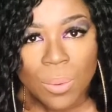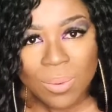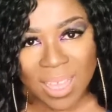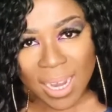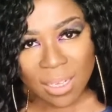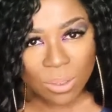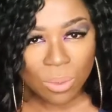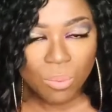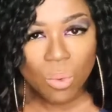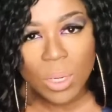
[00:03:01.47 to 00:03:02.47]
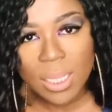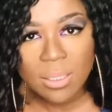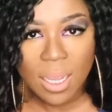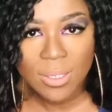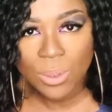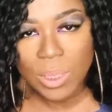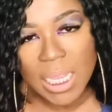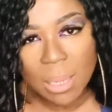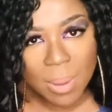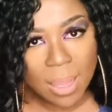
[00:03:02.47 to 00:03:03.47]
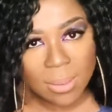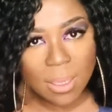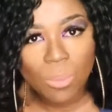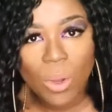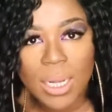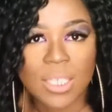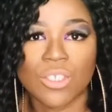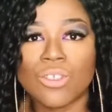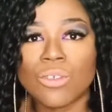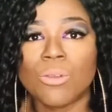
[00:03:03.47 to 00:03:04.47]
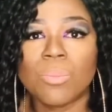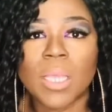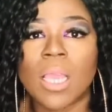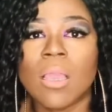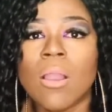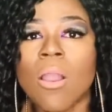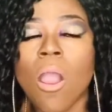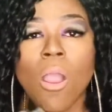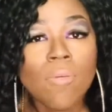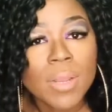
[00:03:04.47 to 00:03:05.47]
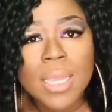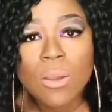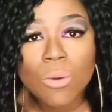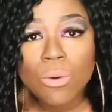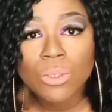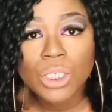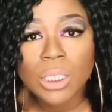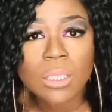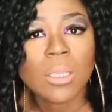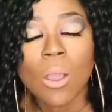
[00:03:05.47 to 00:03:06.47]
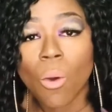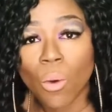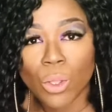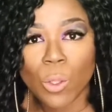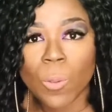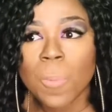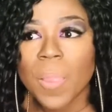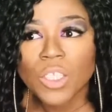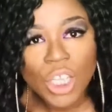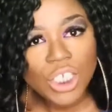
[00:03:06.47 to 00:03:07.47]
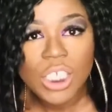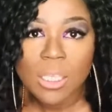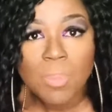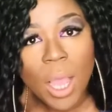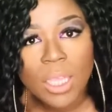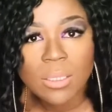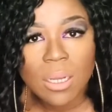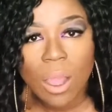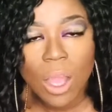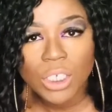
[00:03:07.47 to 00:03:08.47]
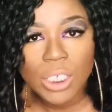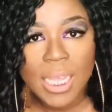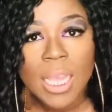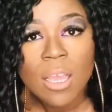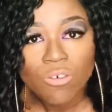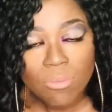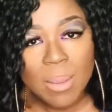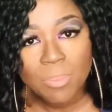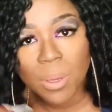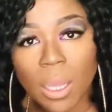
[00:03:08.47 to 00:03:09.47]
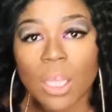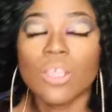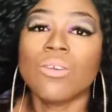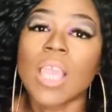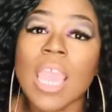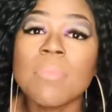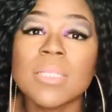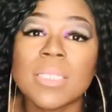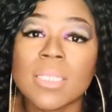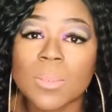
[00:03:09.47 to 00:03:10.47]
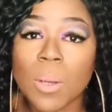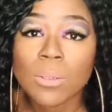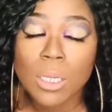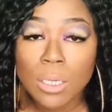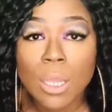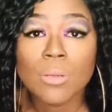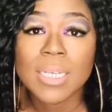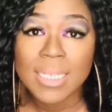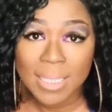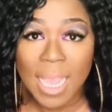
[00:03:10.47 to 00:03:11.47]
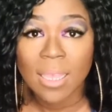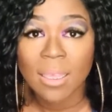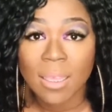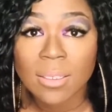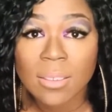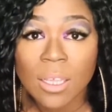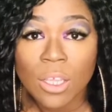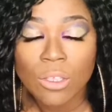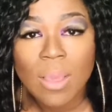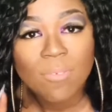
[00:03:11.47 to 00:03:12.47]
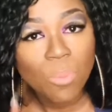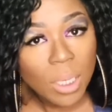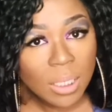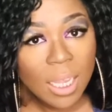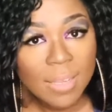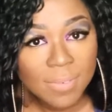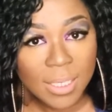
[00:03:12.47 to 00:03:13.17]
any sort of warning signs you're seeing about someone is you being overly cautious or you judging the person harshly. Remember, you came into this world alone and naked. You have one life to